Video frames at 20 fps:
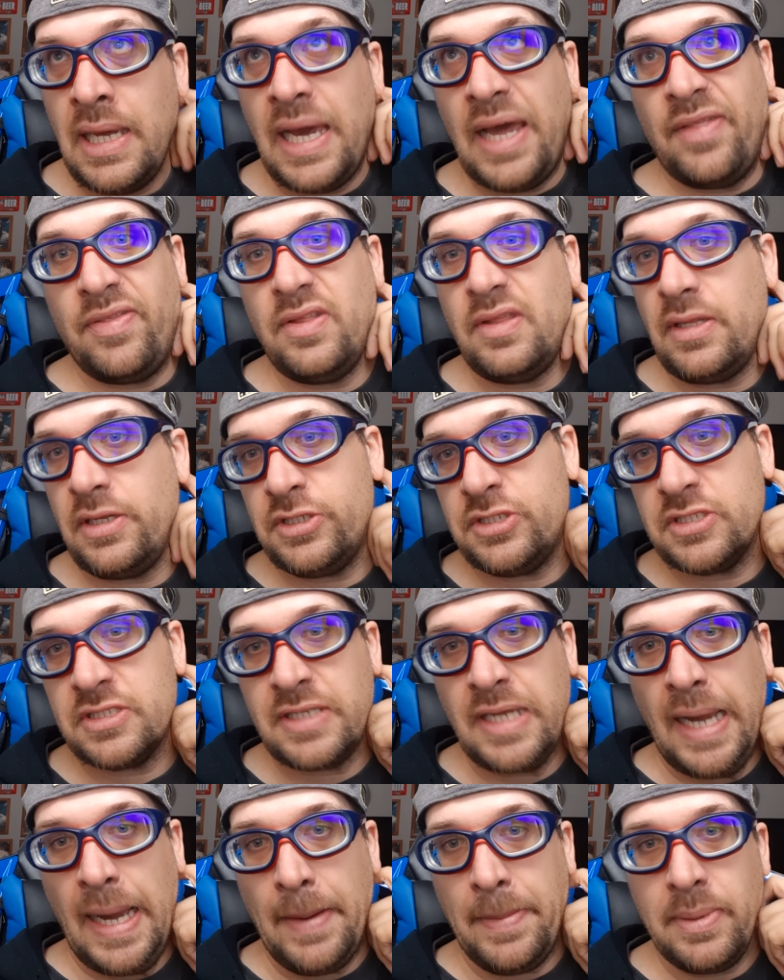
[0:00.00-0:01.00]
I think they just
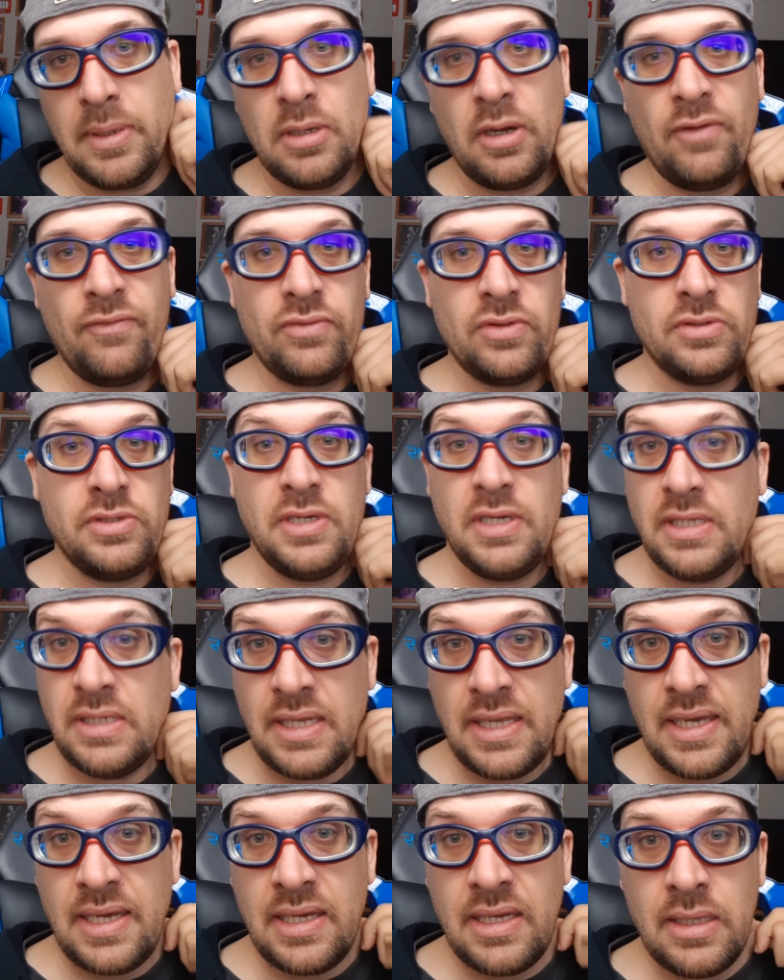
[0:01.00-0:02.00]
copied off the
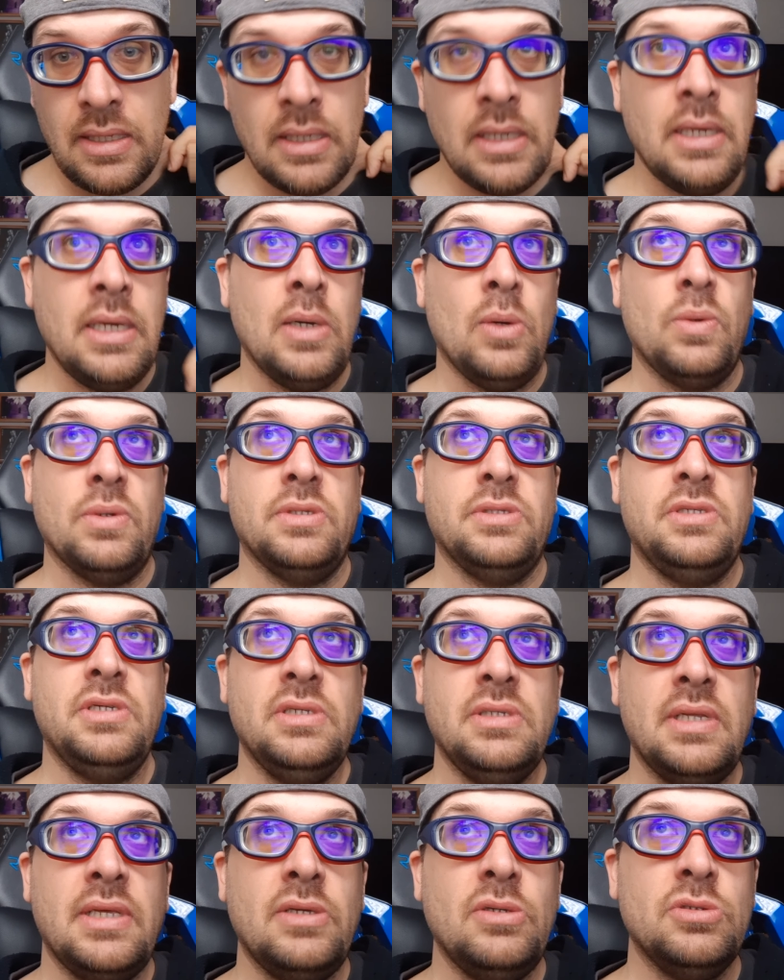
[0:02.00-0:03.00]
TNA when
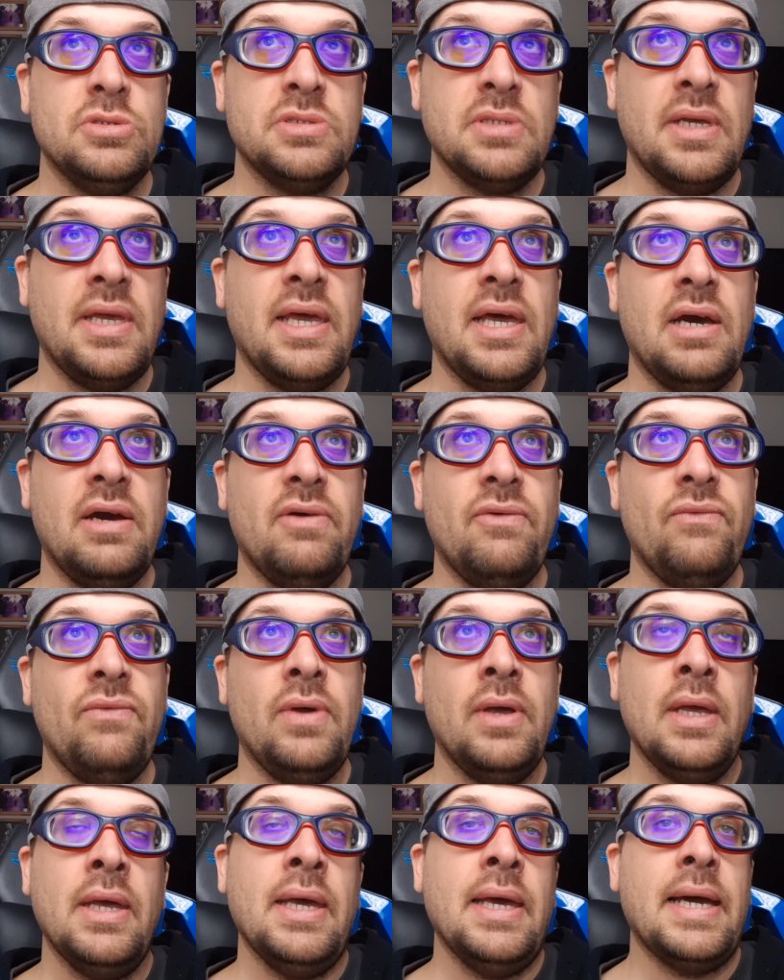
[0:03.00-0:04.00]
TNA used to have
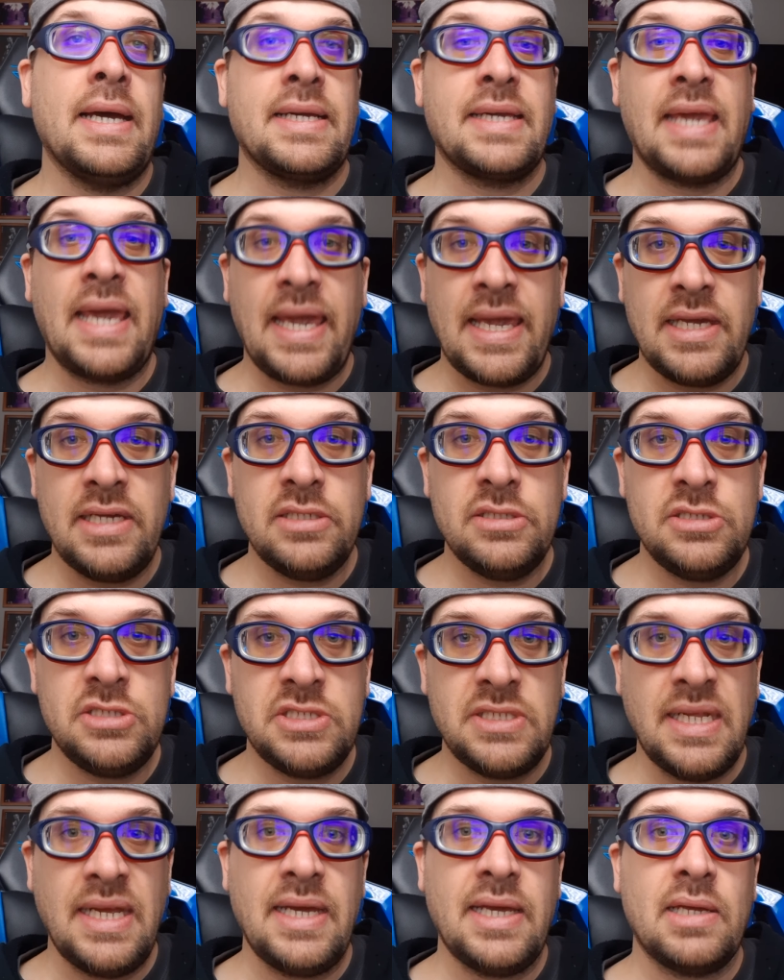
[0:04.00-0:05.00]
a
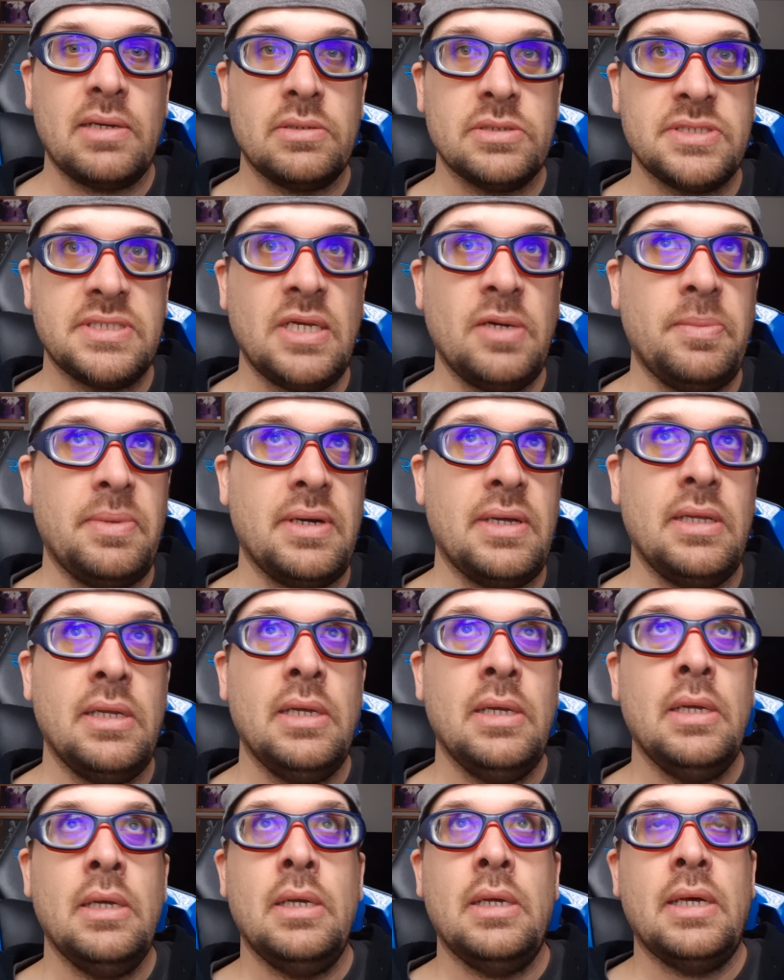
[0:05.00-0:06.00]
cage, not Hell in a Cell, but
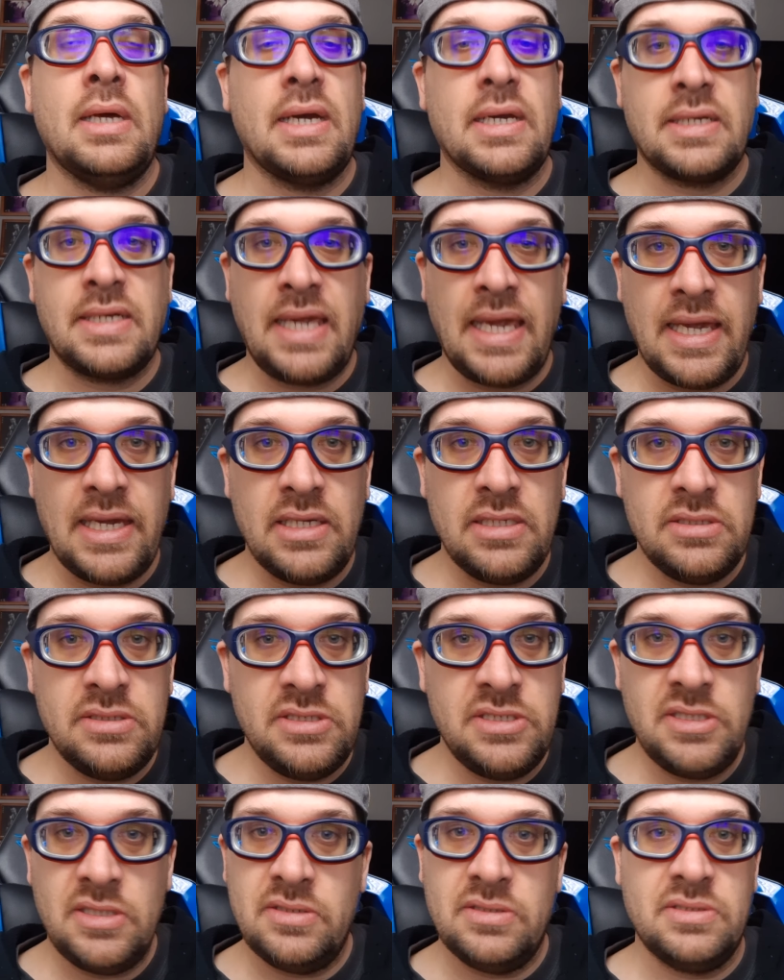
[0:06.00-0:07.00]
a
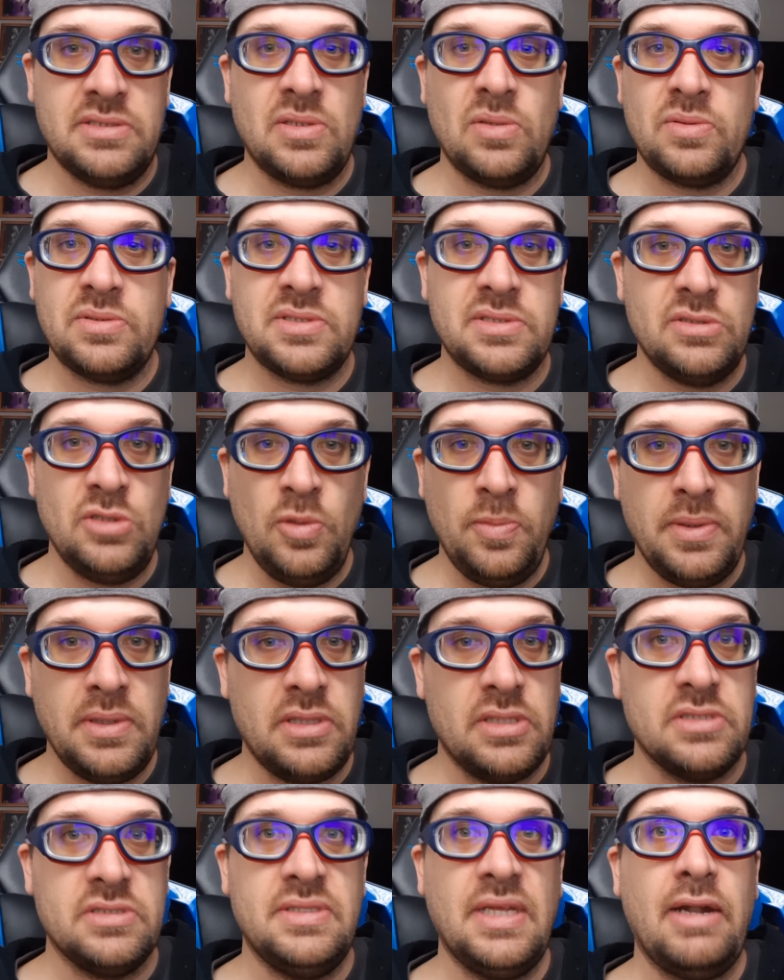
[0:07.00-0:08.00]
cage is so
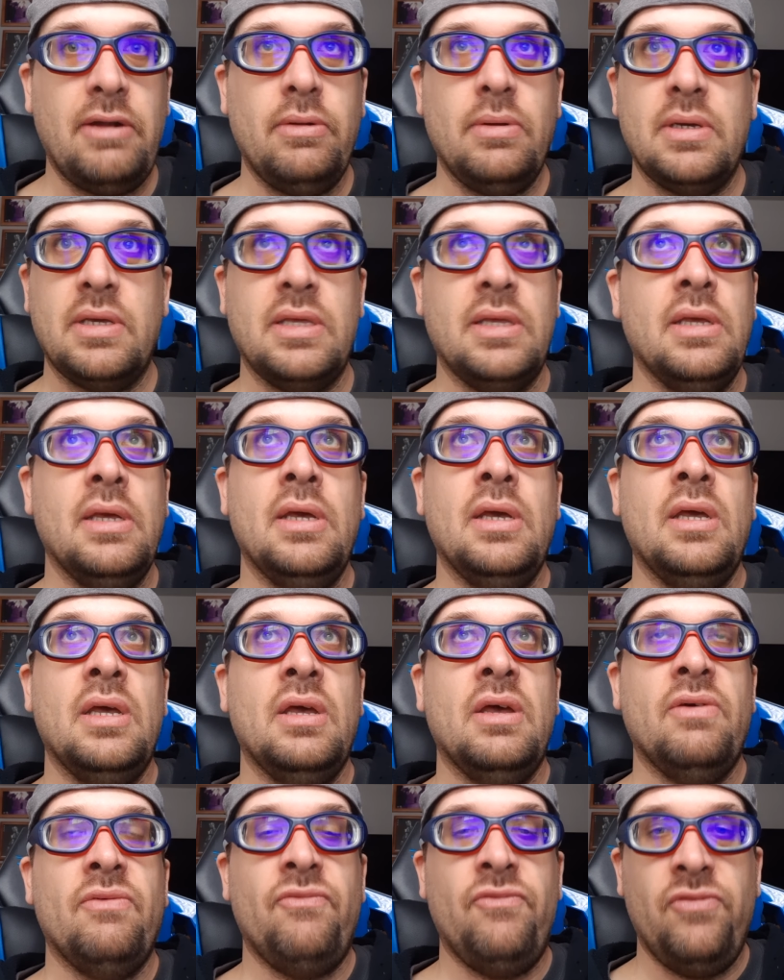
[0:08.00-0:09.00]
stupid. Does not really
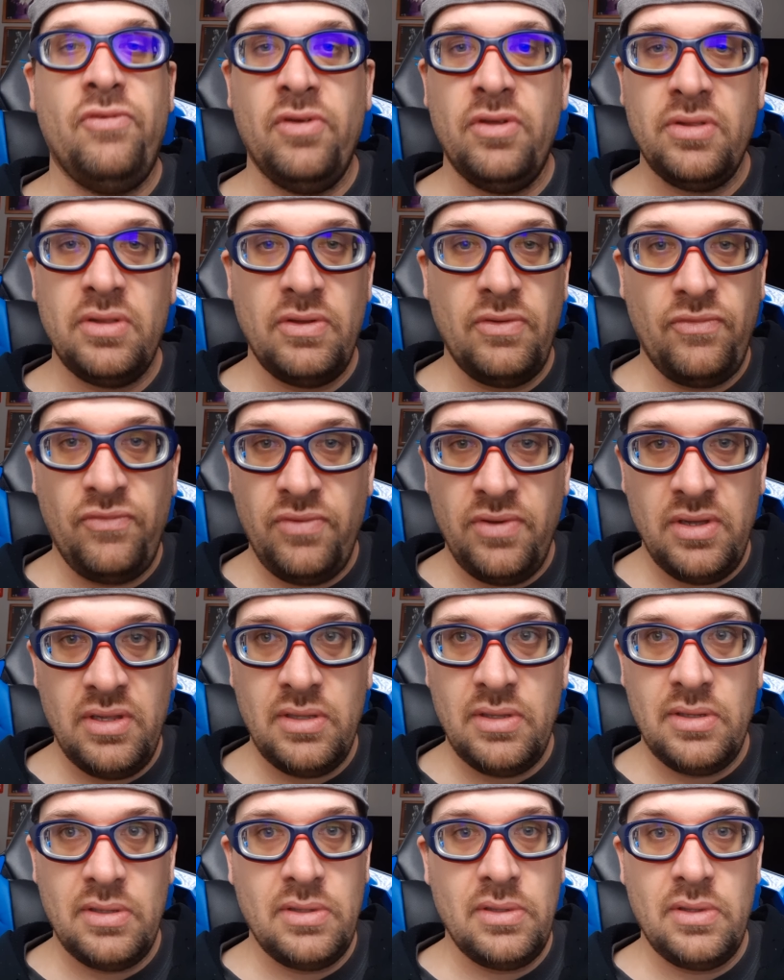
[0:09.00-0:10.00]
fit
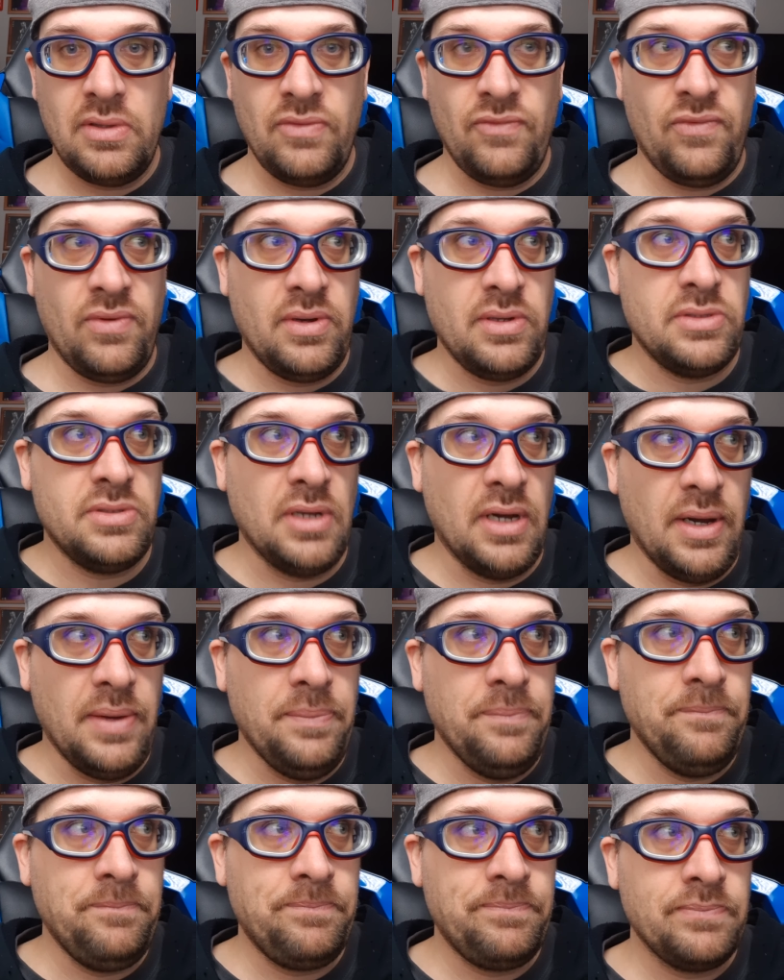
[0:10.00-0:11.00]
fit. Very
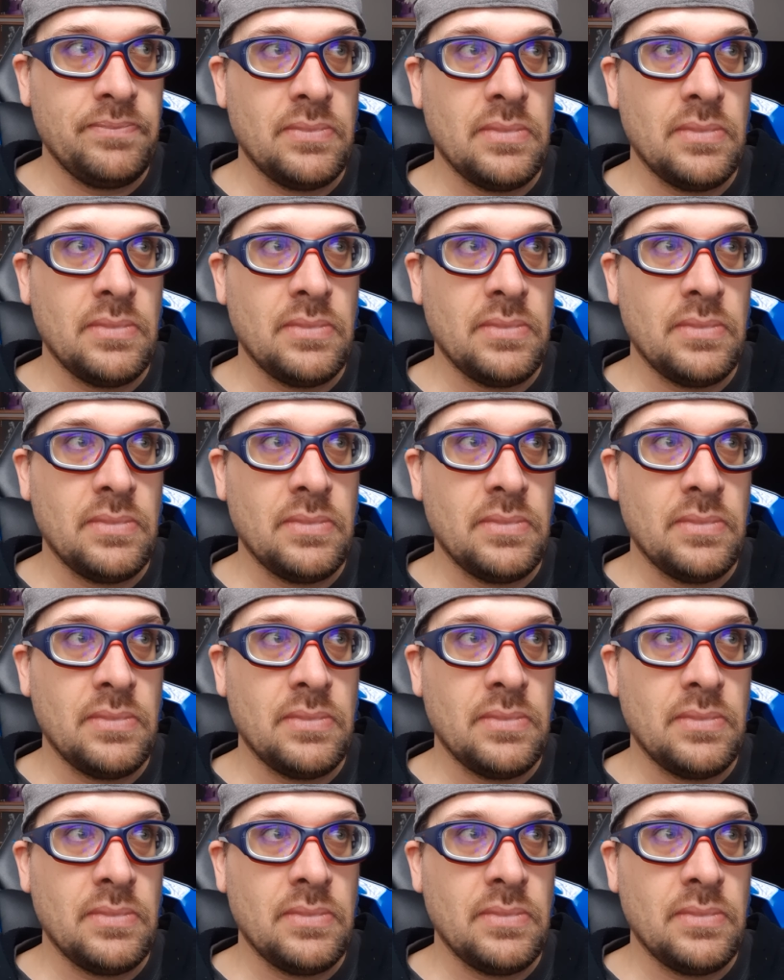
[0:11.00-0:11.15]
dumb.